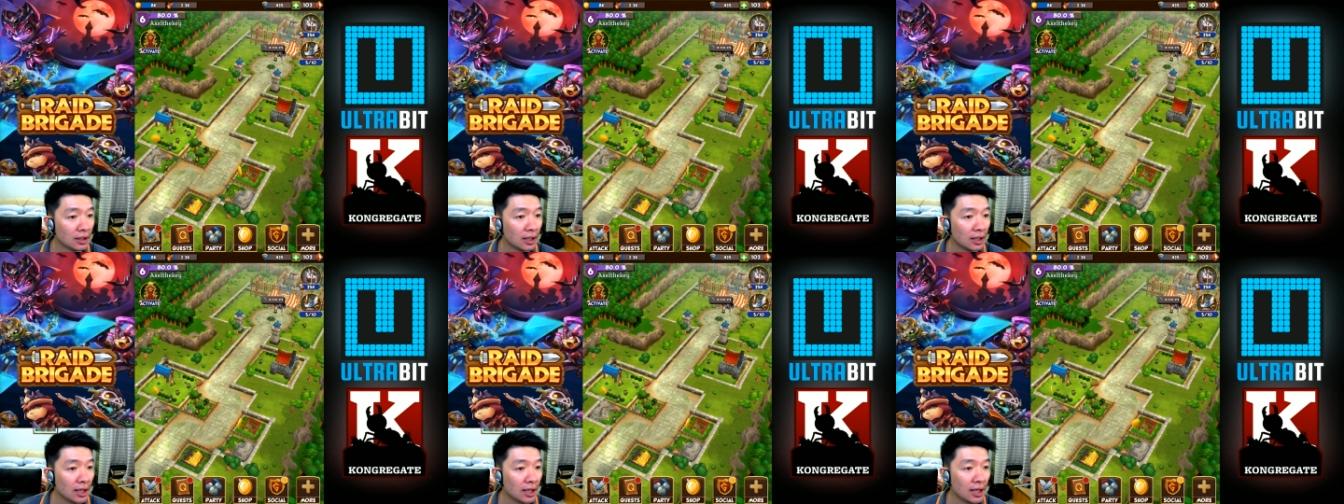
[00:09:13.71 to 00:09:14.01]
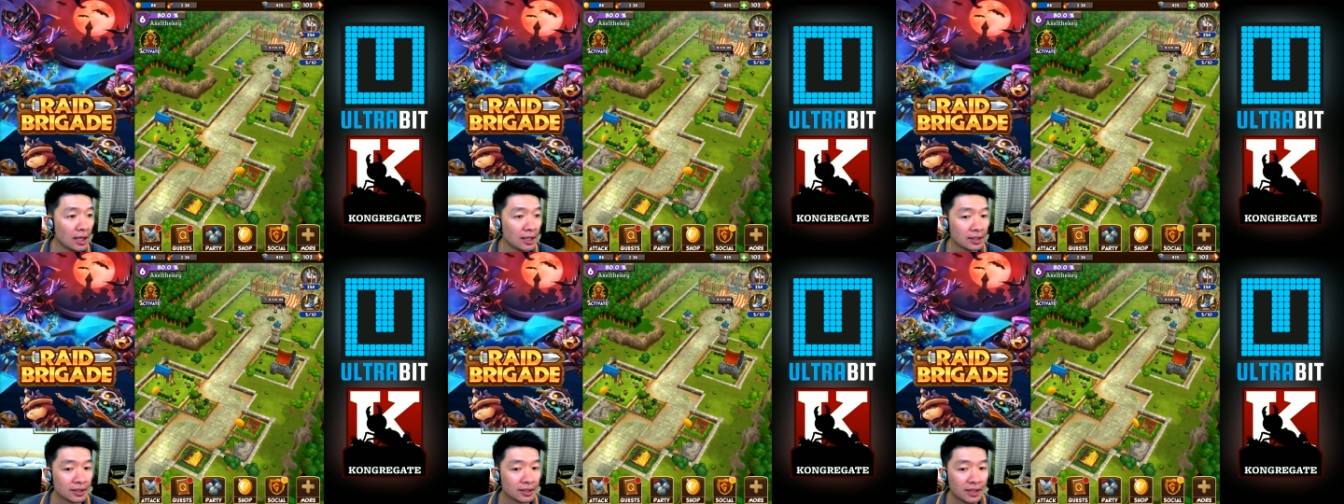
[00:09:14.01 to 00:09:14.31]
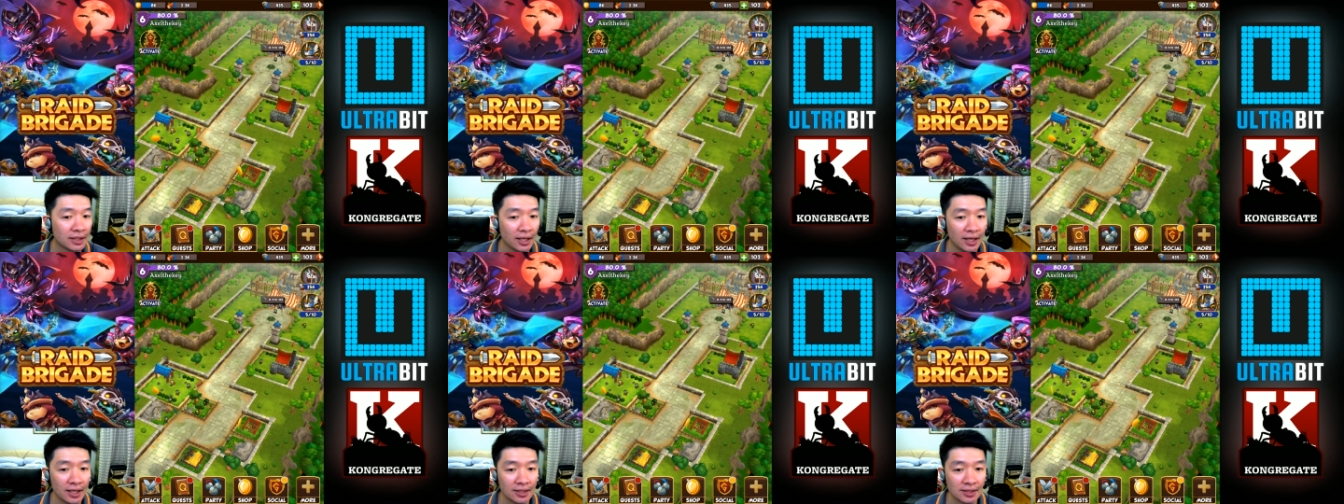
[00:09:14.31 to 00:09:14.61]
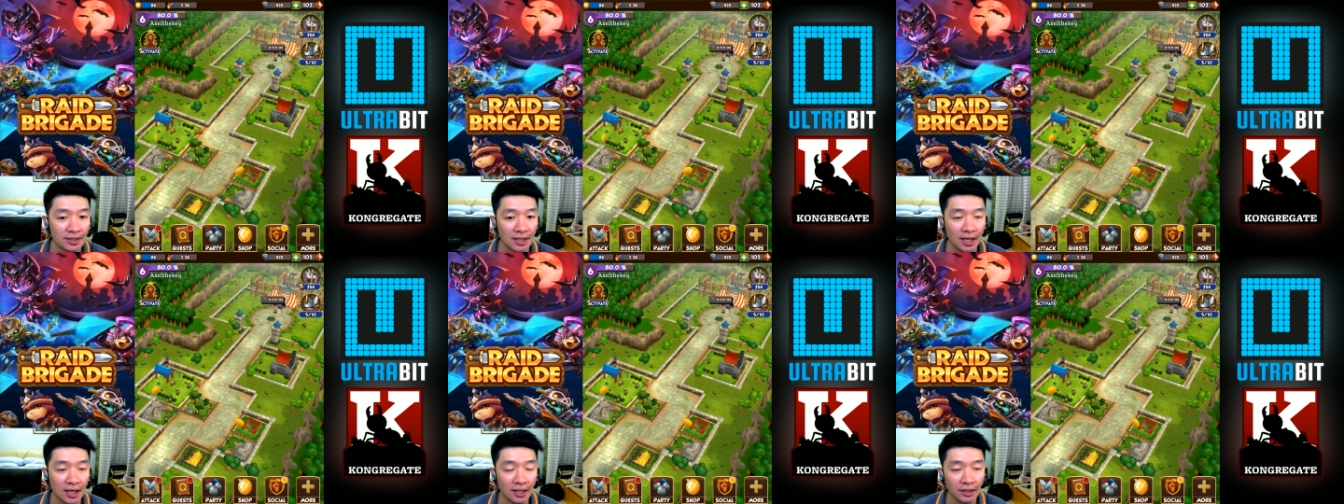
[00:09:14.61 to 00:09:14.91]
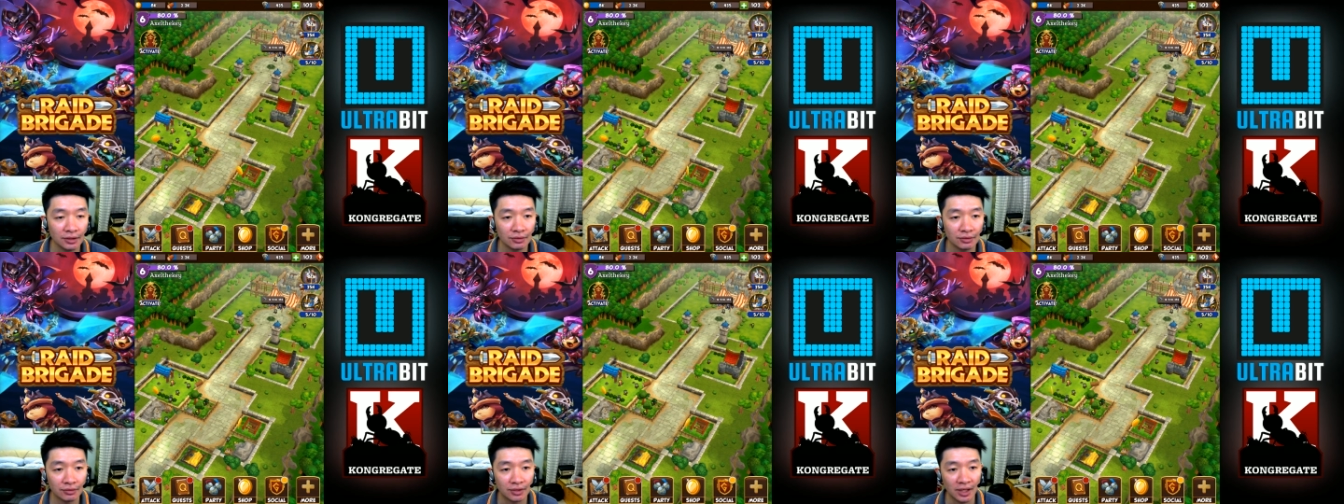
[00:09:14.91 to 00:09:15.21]
I guess I
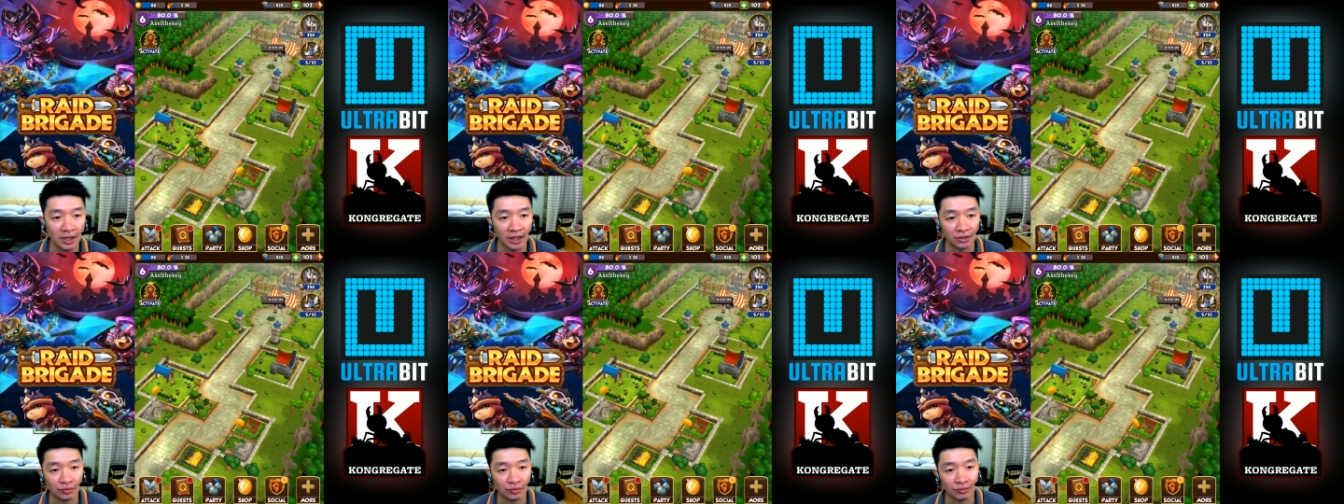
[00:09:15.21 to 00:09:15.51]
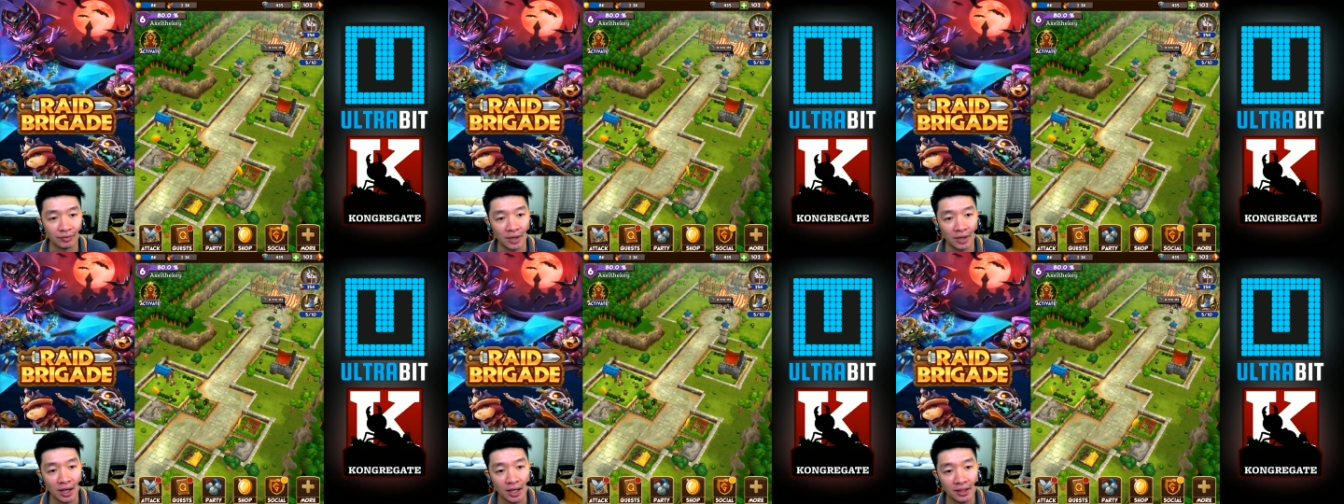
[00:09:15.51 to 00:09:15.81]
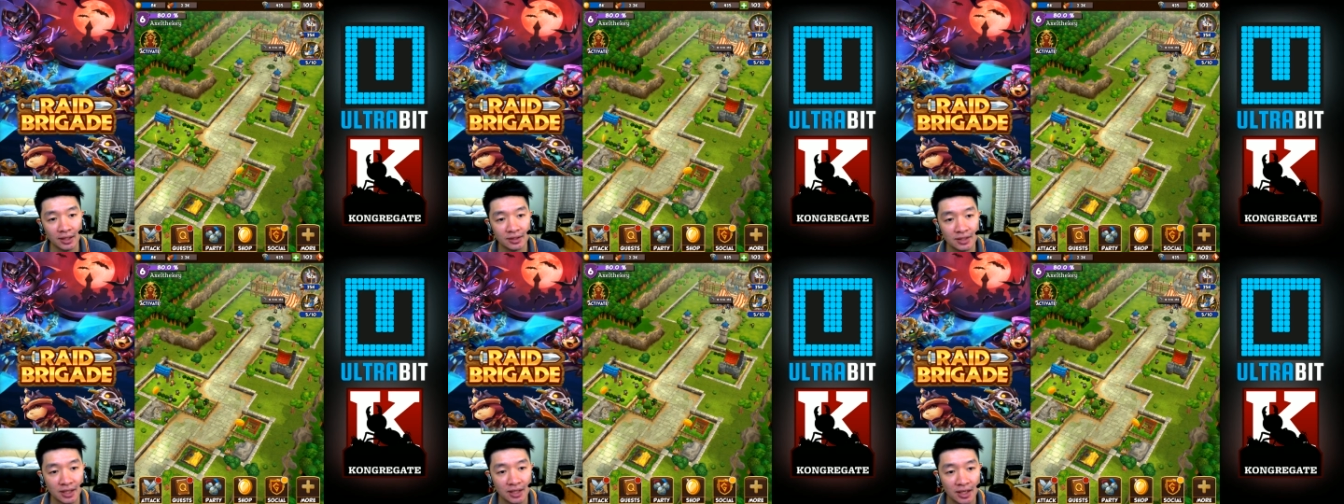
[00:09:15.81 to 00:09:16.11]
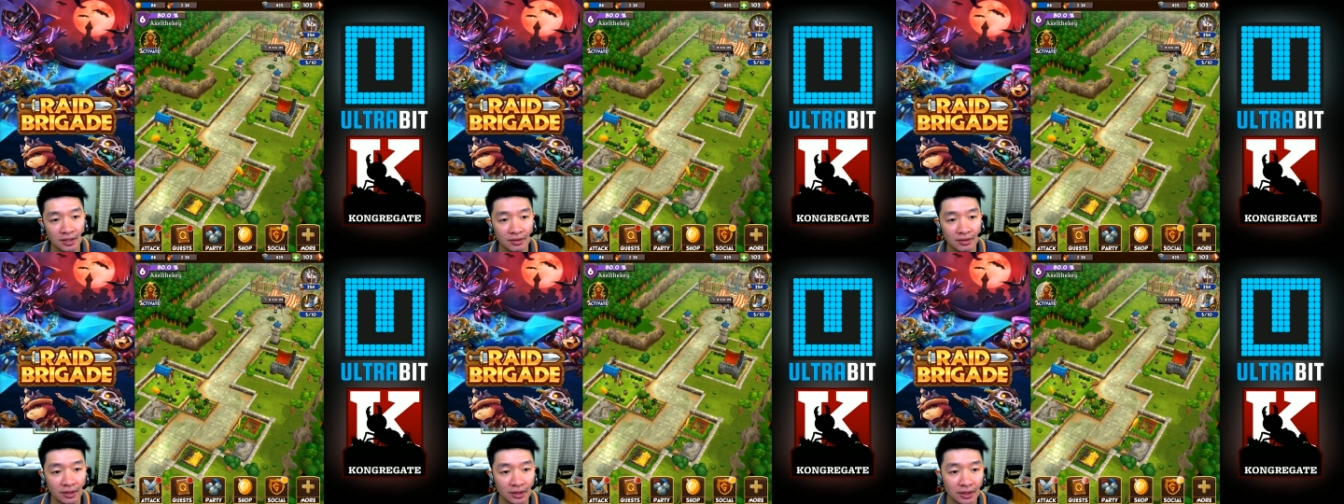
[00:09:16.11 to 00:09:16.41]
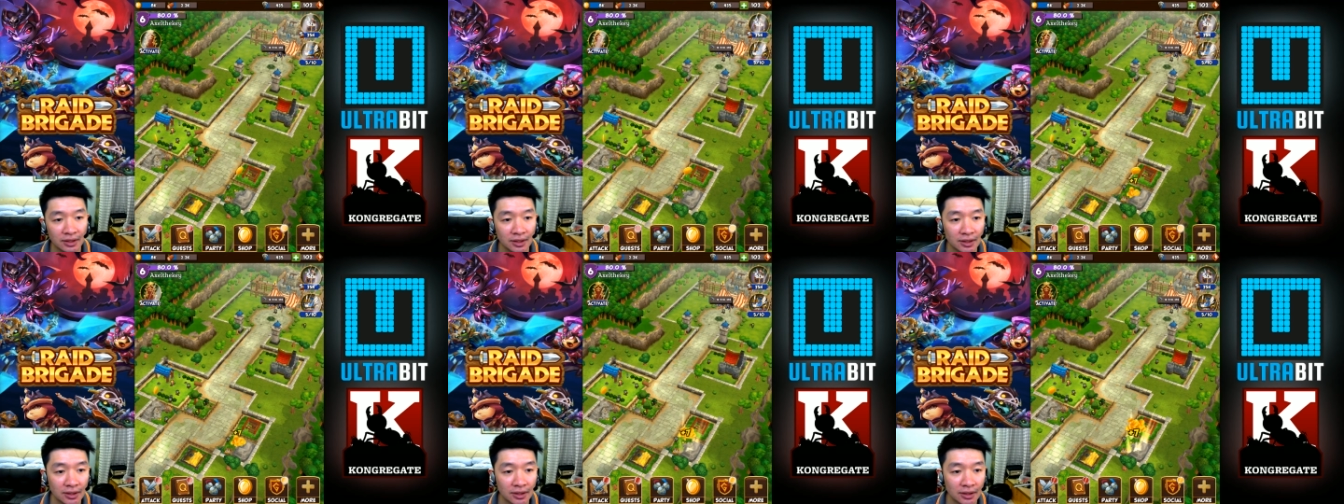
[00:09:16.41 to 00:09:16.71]
need to get one done right
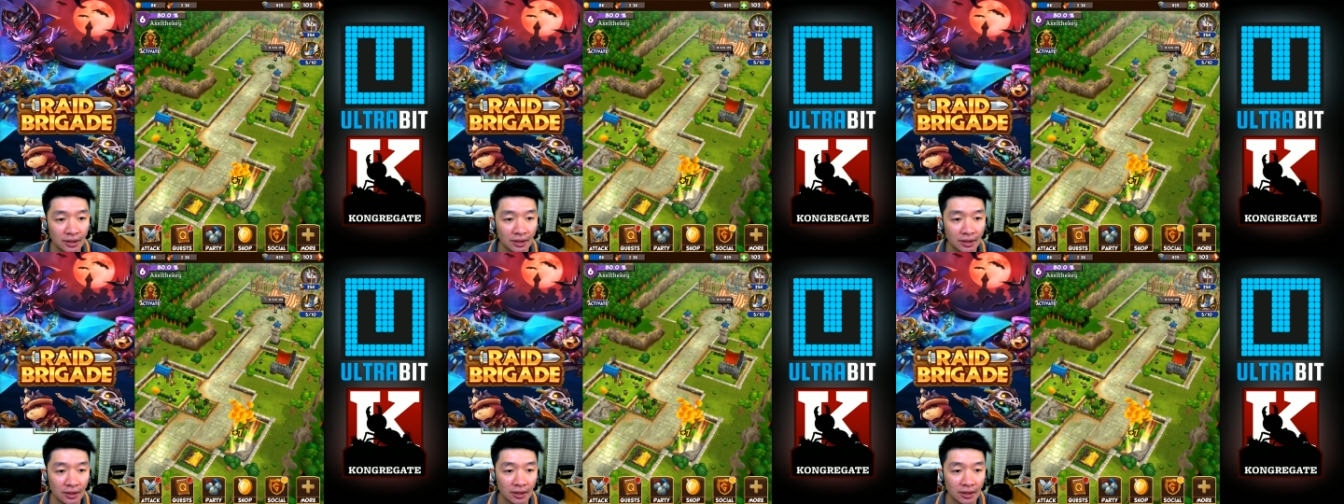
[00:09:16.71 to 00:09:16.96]
here.